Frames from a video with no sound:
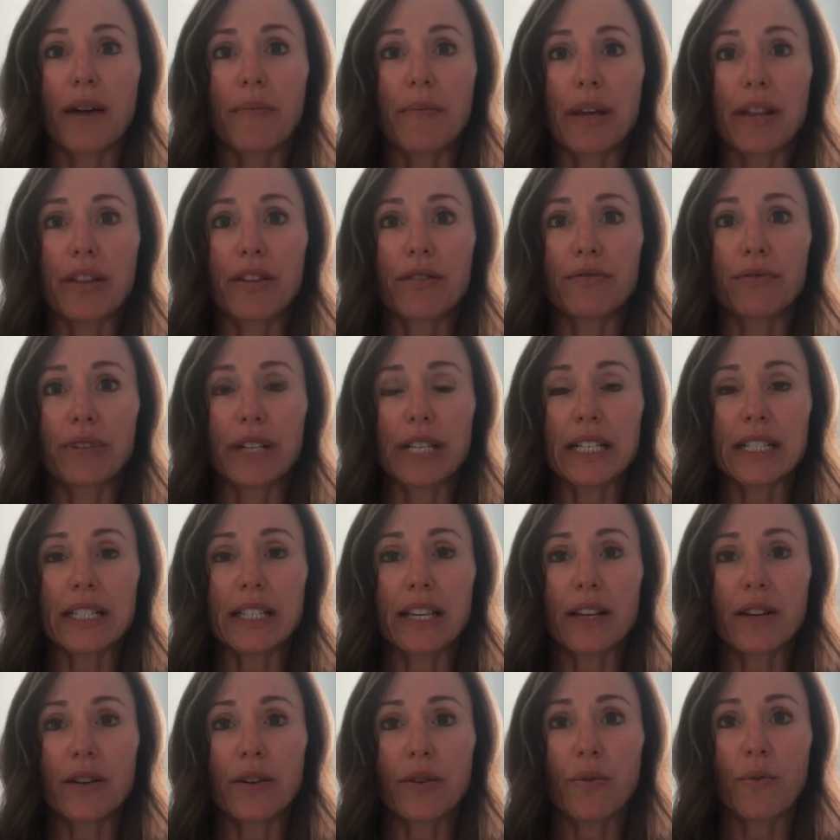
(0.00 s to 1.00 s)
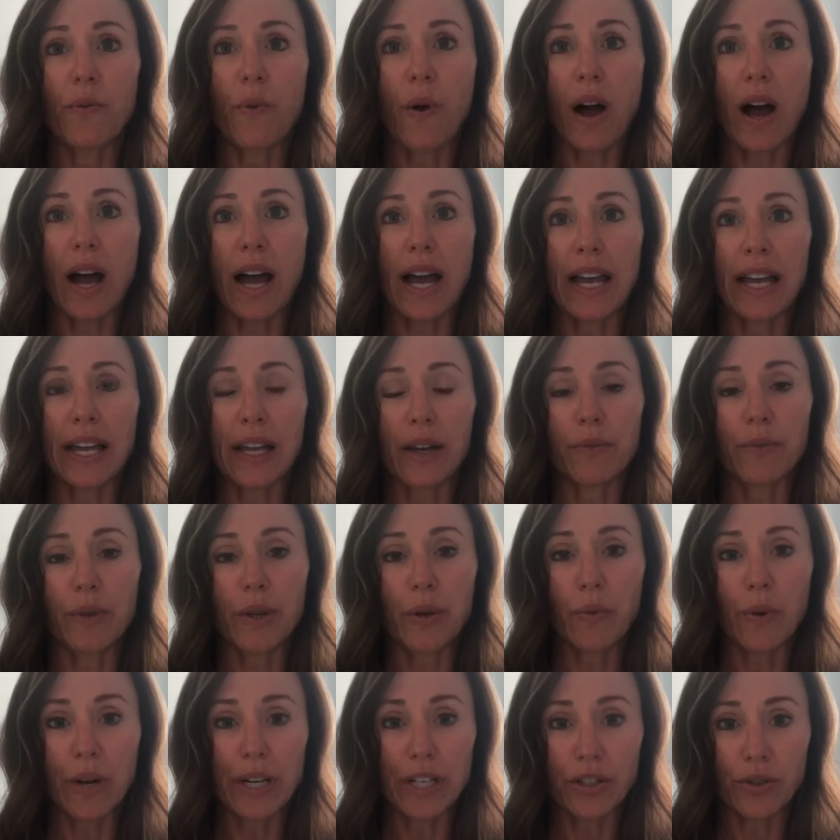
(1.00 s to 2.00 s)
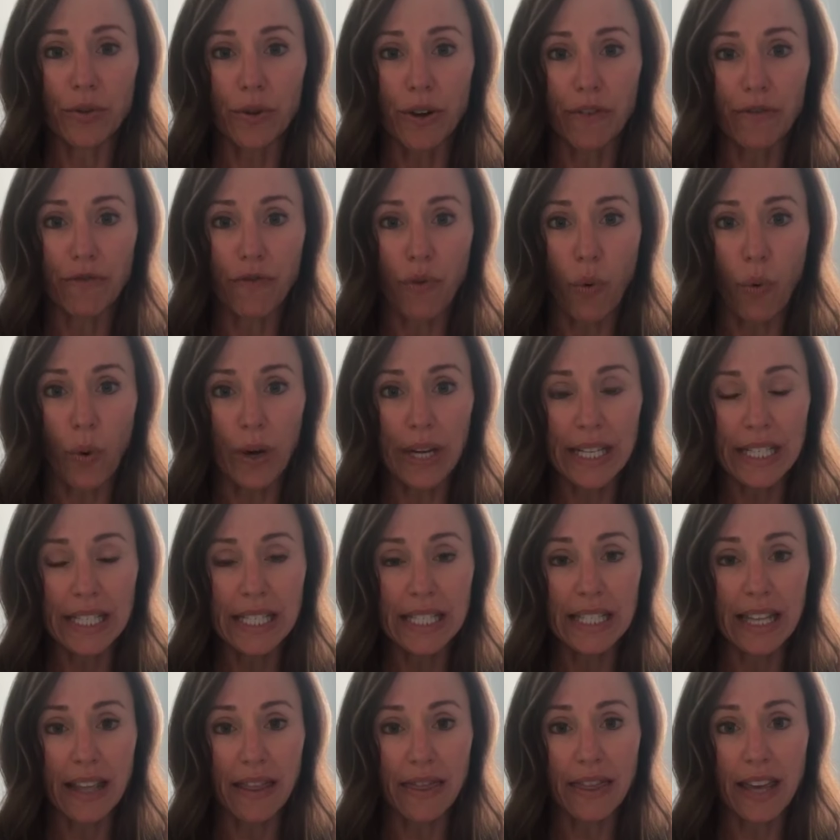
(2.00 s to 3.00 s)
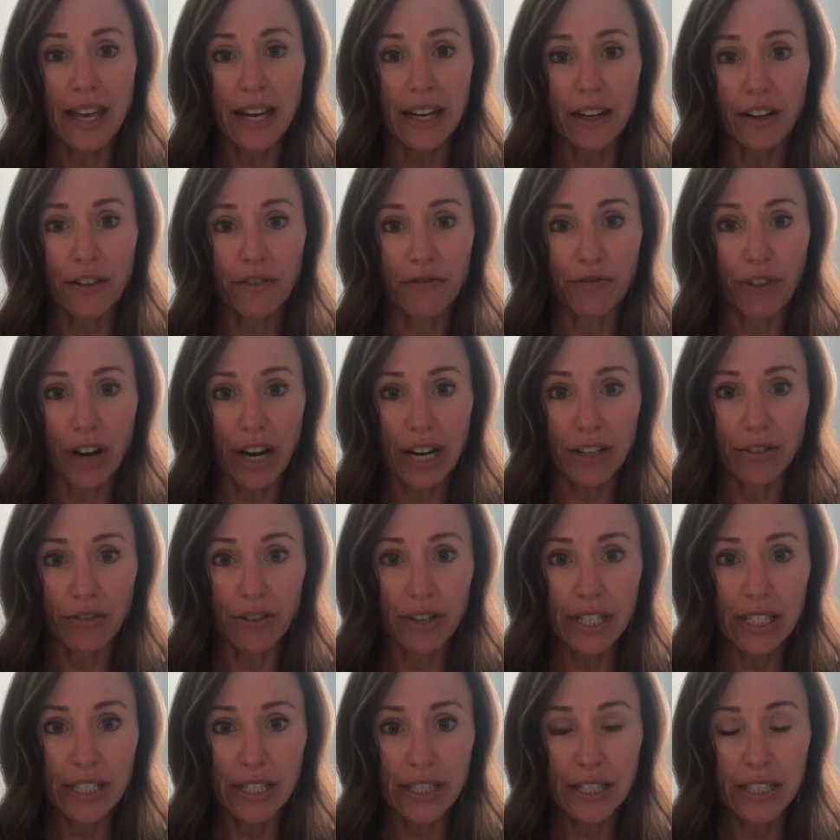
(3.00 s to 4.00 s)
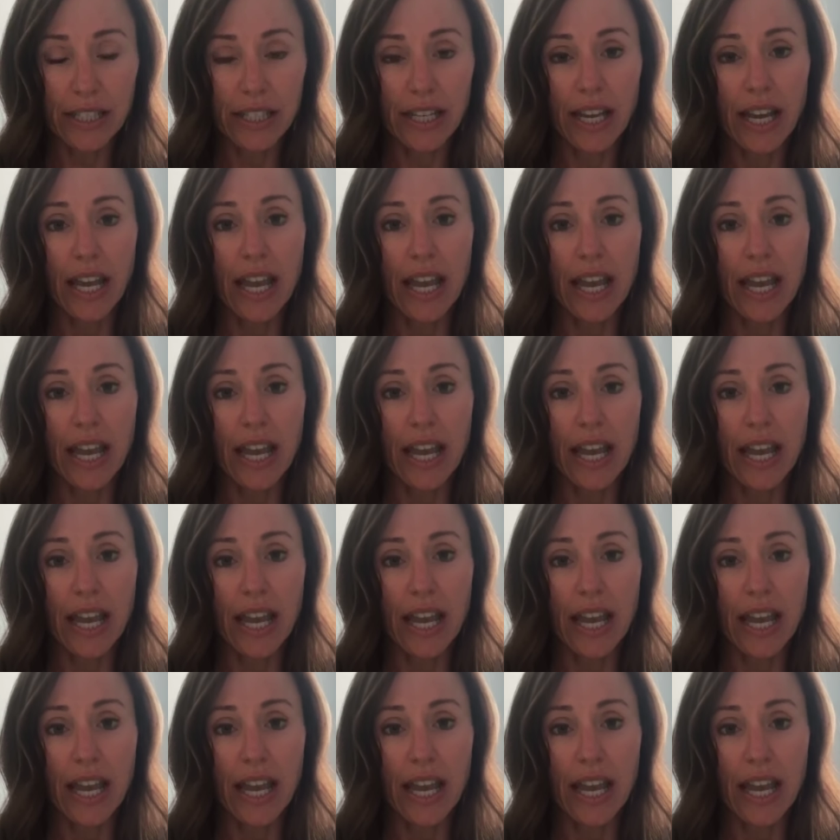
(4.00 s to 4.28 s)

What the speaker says: The reason why we want to avoid synthetic fragrance